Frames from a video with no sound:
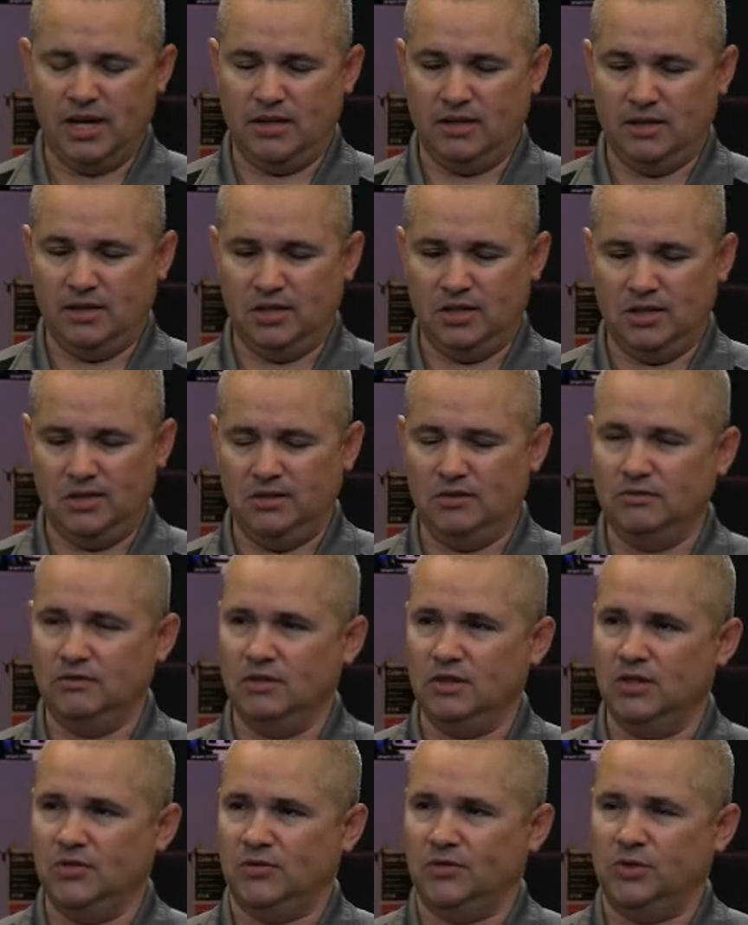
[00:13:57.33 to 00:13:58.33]

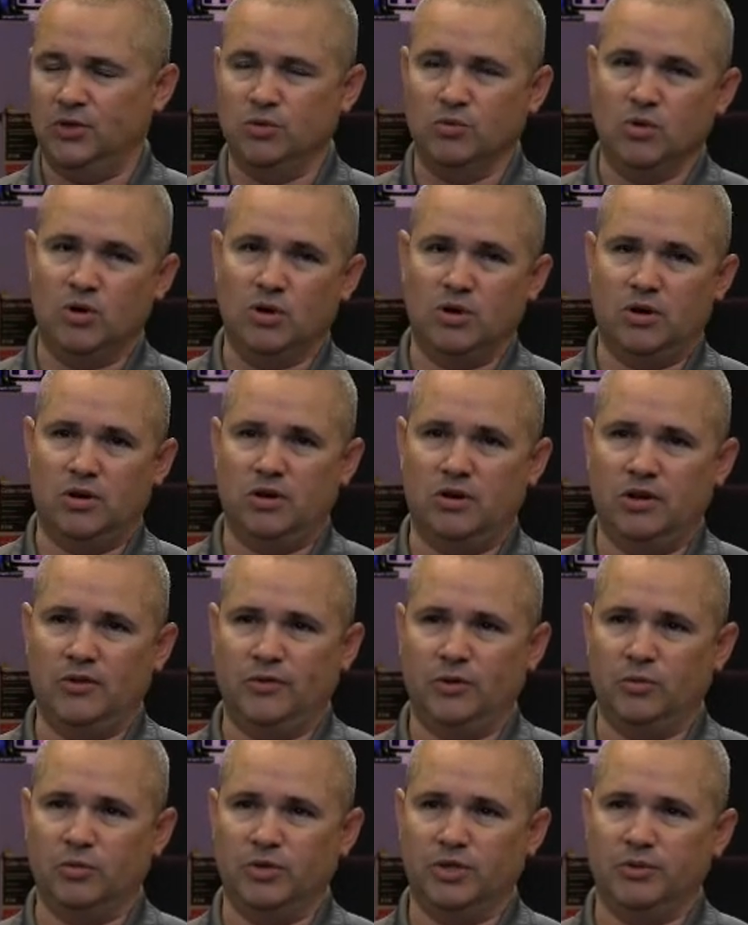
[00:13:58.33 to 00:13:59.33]
if you
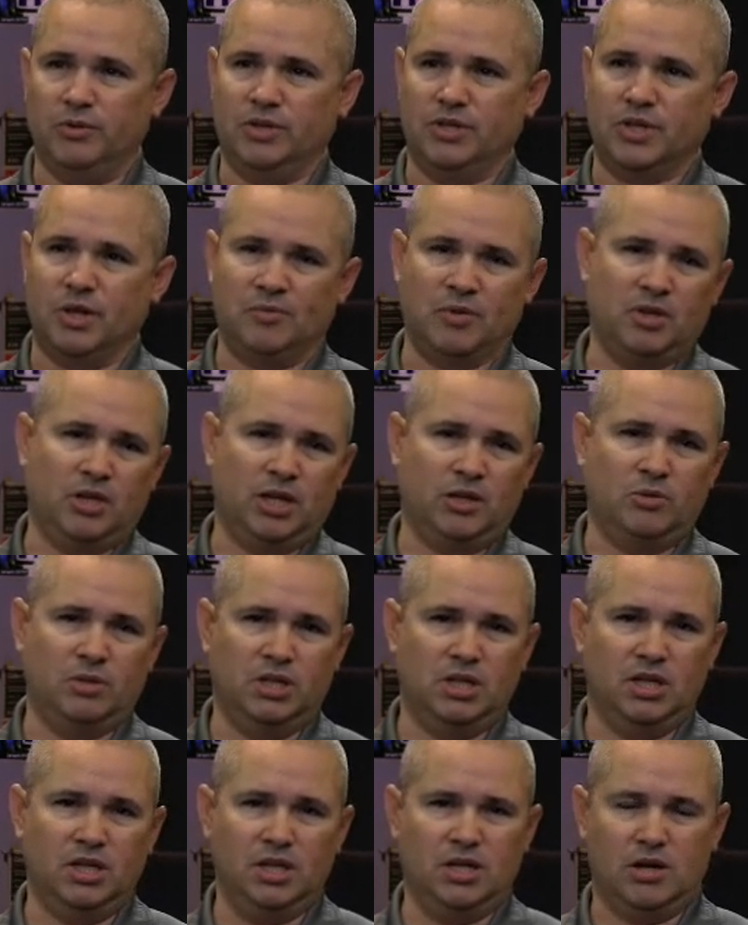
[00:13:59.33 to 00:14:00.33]
were doing something like we
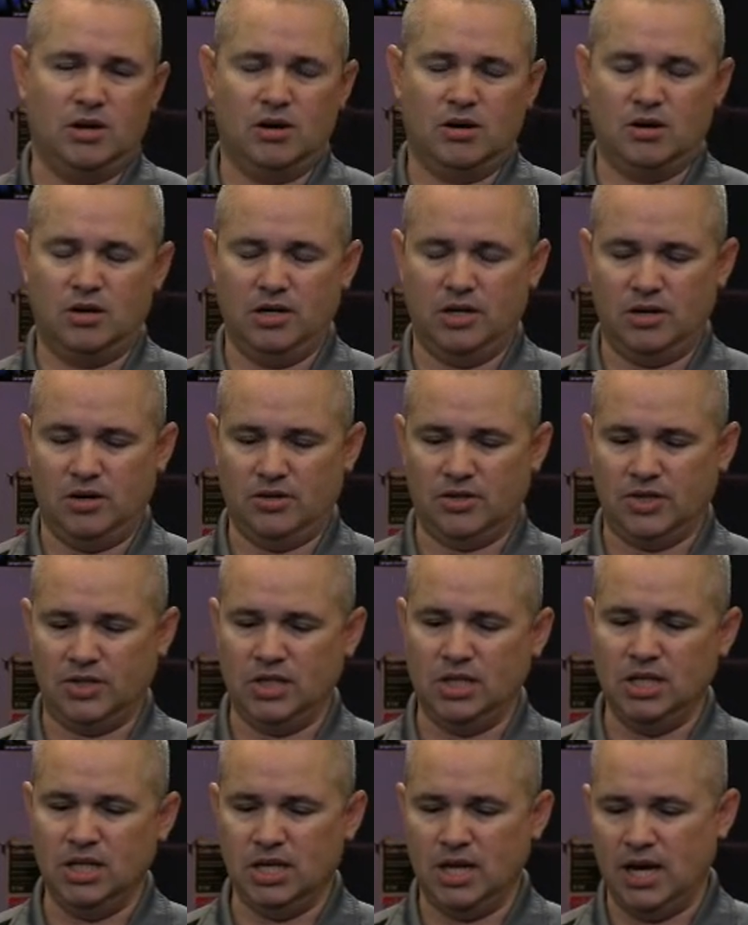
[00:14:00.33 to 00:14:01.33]
did in our
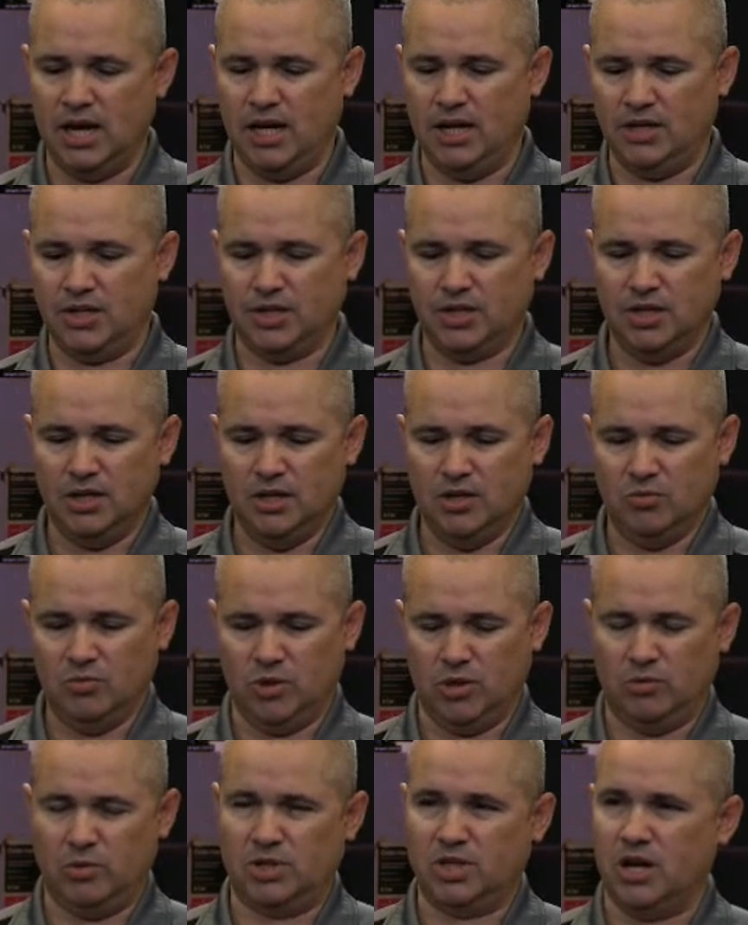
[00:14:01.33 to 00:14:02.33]
CEH,
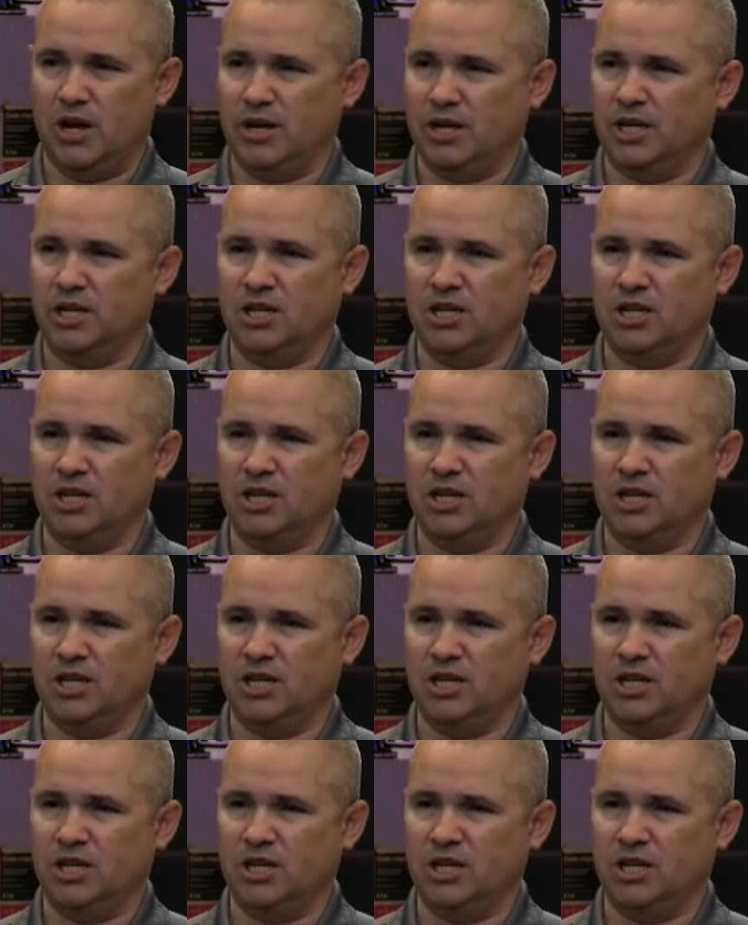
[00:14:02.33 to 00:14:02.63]
where we're talking